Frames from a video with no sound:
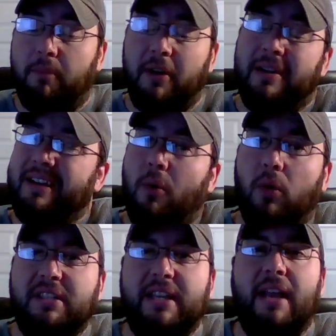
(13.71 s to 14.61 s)
But
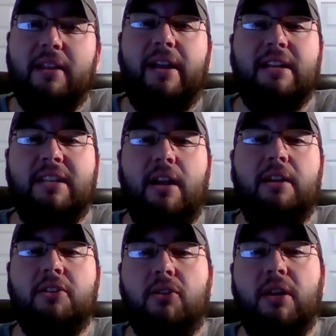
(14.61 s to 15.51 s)
once again, like I said on
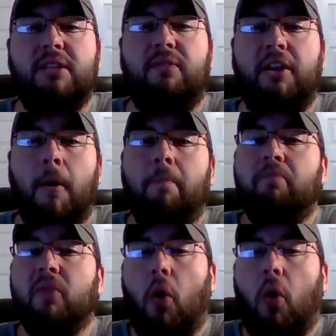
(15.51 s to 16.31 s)
yesterday's video,